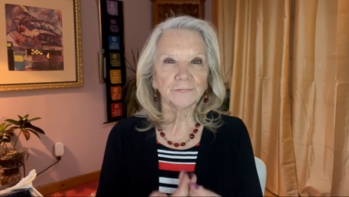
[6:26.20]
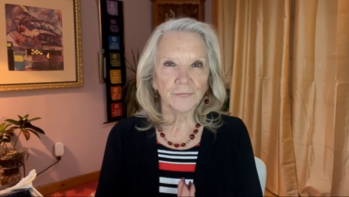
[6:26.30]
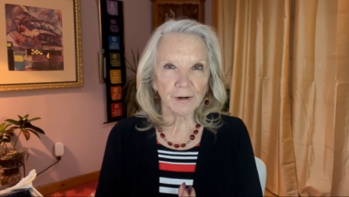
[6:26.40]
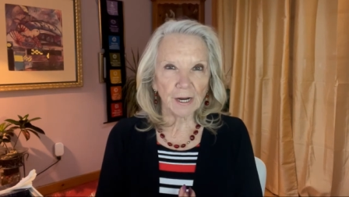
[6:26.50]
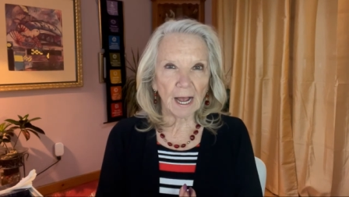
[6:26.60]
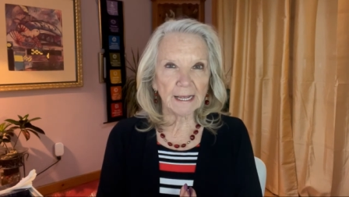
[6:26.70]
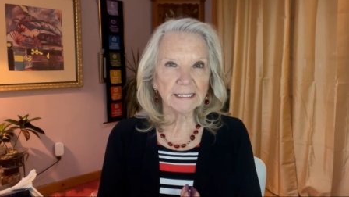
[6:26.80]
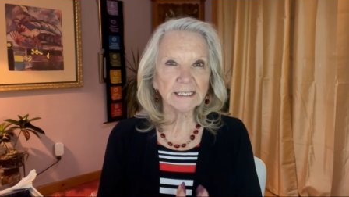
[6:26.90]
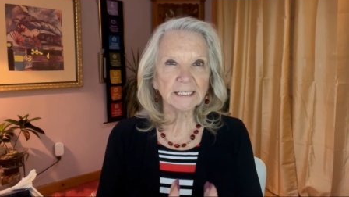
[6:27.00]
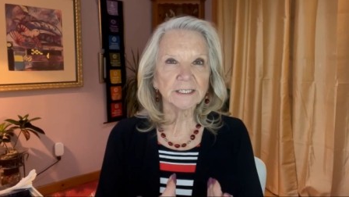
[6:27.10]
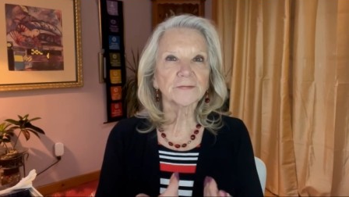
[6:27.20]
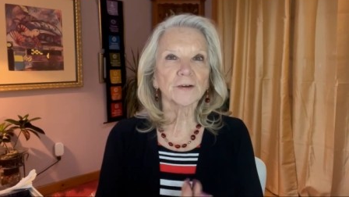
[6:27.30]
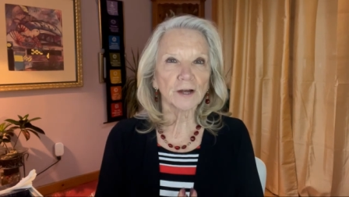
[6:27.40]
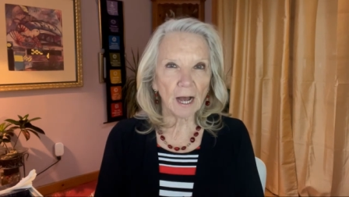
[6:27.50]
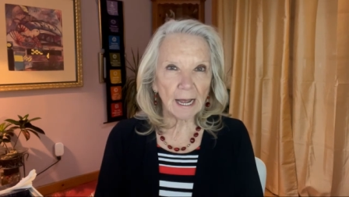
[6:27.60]
for guidance,
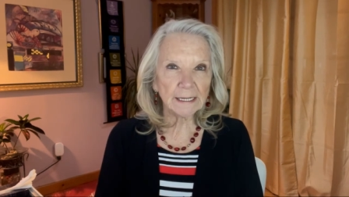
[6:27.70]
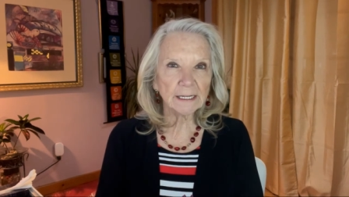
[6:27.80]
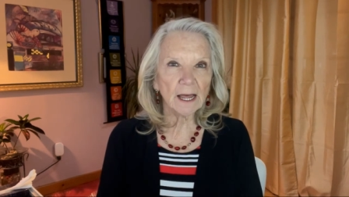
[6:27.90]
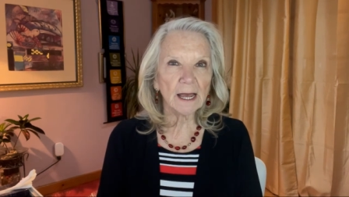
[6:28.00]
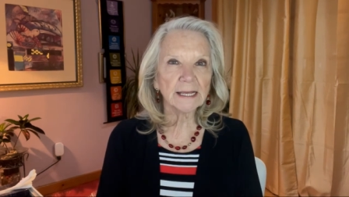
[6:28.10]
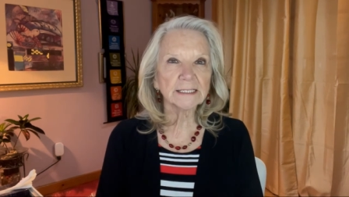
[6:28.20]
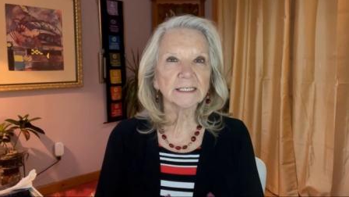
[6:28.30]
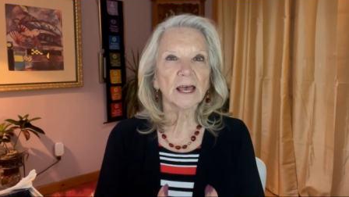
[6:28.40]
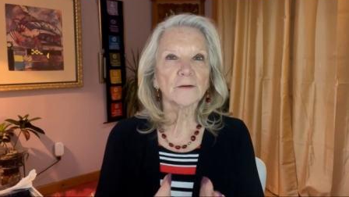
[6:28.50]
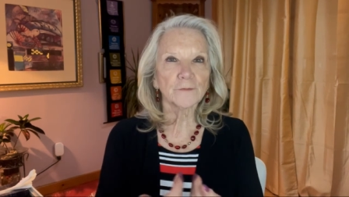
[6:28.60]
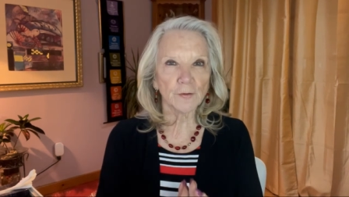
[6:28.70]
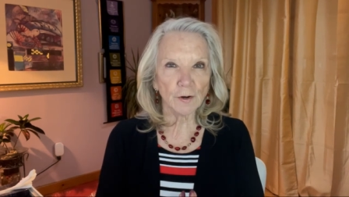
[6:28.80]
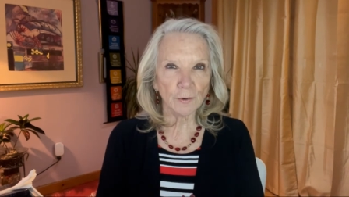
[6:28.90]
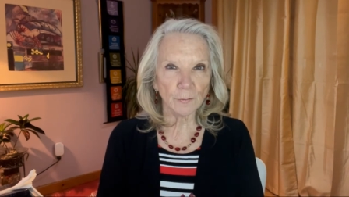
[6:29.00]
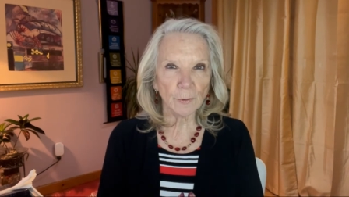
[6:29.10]
for guidelines, for
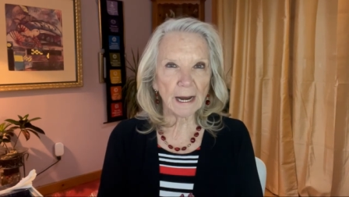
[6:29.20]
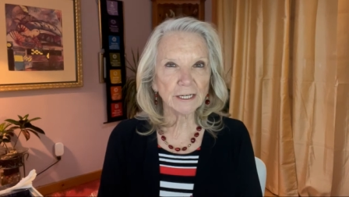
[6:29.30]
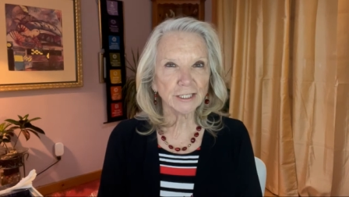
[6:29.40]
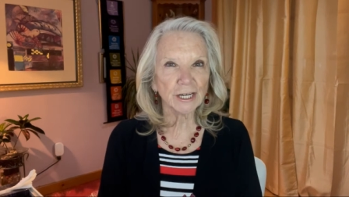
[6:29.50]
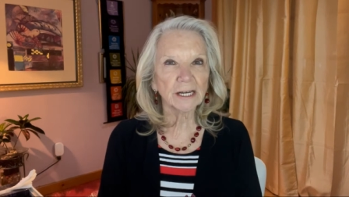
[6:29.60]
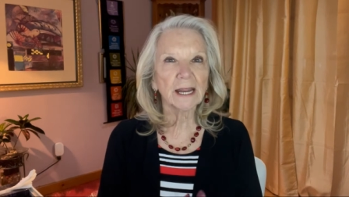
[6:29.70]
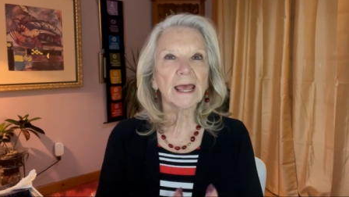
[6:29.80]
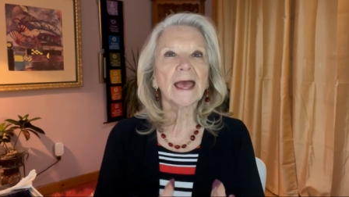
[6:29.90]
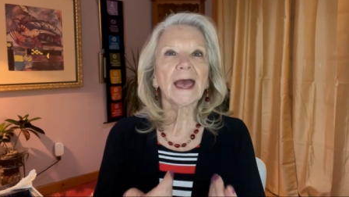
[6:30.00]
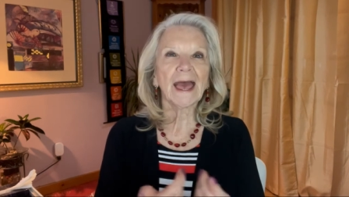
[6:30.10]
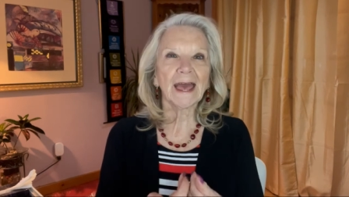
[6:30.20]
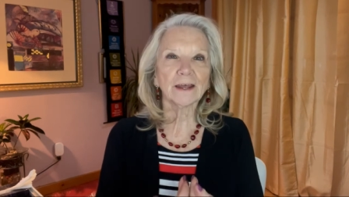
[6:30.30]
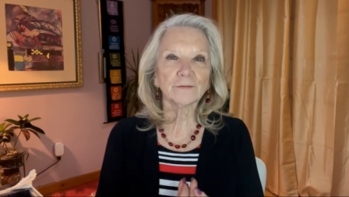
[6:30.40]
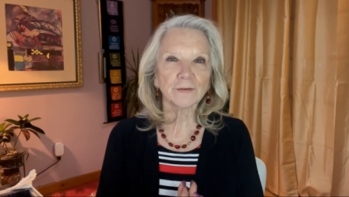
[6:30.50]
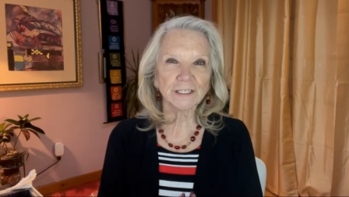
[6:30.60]
correction,
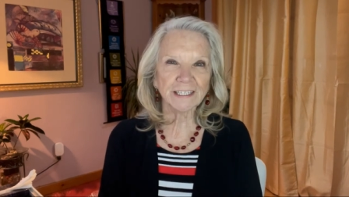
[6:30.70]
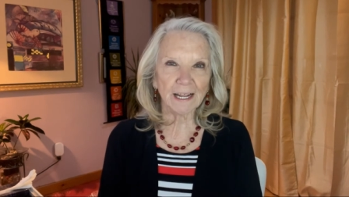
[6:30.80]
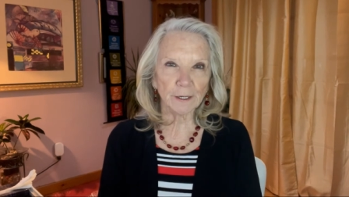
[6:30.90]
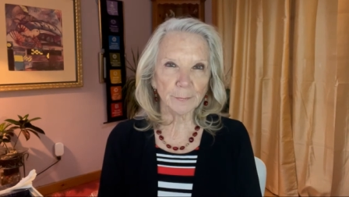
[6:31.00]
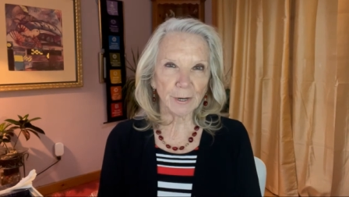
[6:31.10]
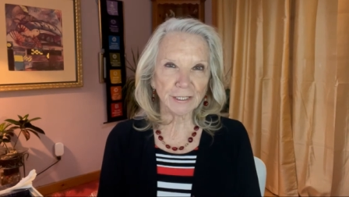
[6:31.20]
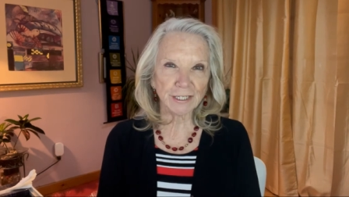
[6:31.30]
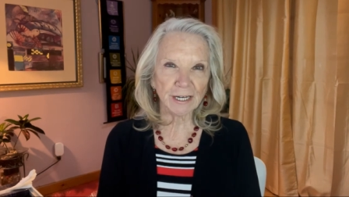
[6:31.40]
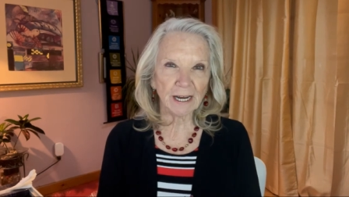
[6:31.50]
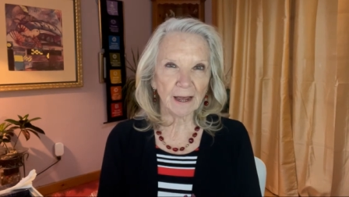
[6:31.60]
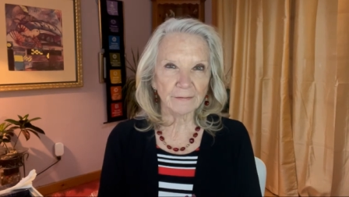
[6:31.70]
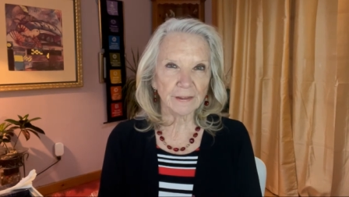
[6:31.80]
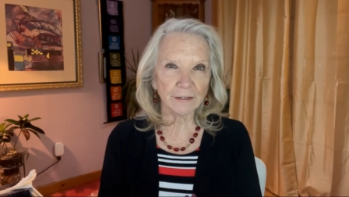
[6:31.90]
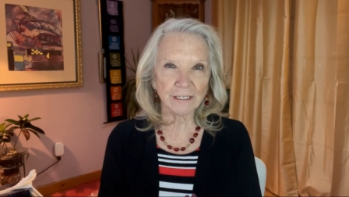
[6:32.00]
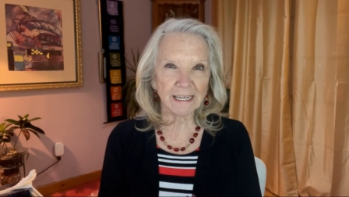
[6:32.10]
and for celebration of
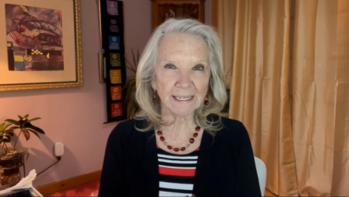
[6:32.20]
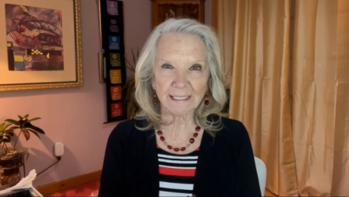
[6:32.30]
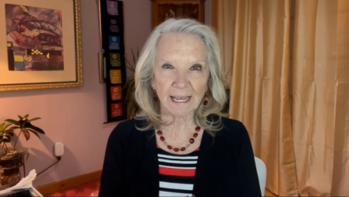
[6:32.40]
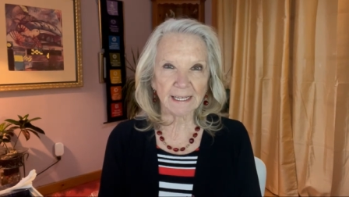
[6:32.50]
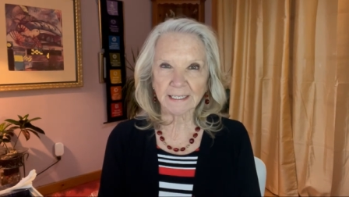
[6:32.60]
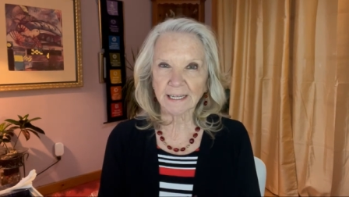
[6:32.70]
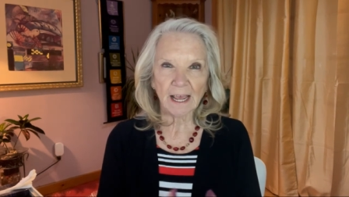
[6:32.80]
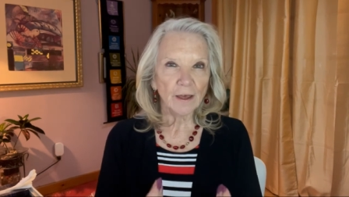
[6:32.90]
their success.